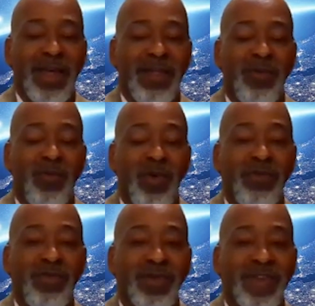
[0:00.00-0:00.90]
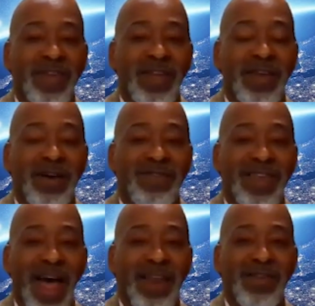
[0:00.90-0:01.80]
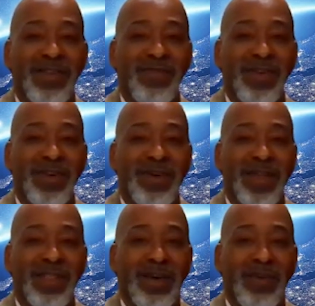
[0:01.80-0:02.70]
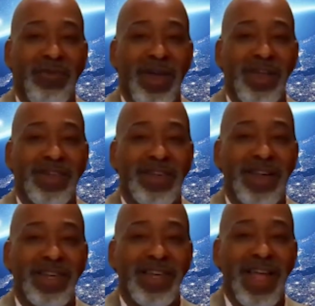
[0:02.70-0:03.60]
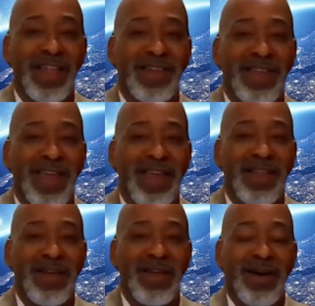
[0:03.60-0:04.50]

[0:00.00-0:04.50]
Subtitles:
in the wonderful city of Titusville in the great sunshine state